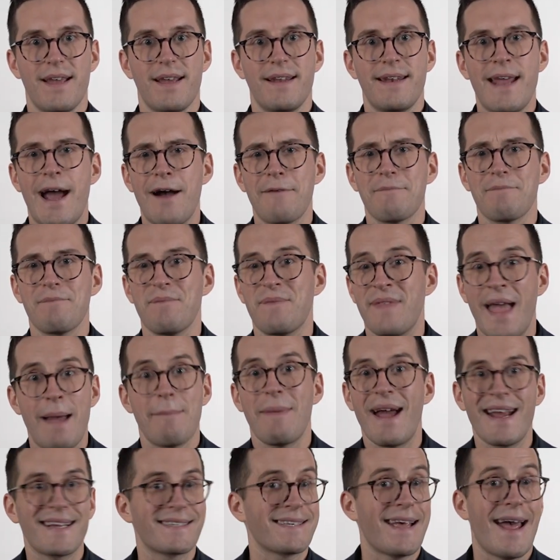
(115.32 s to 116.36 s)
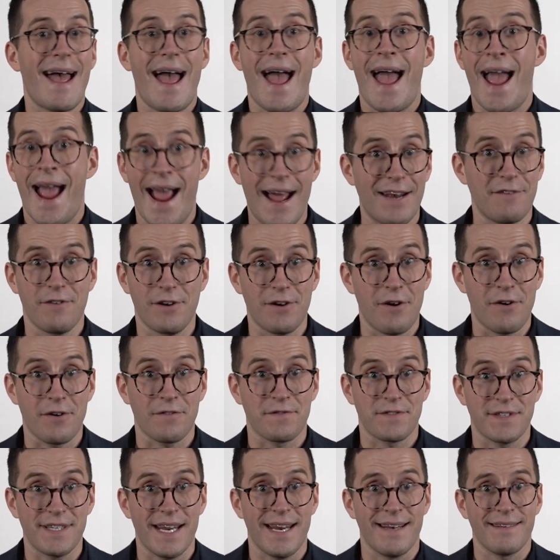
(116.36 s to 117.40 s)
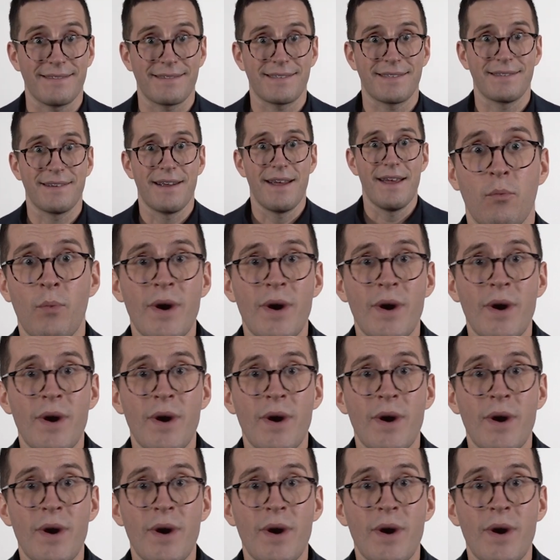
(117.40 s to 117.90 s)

Now, that makes a hell of a lot of sense.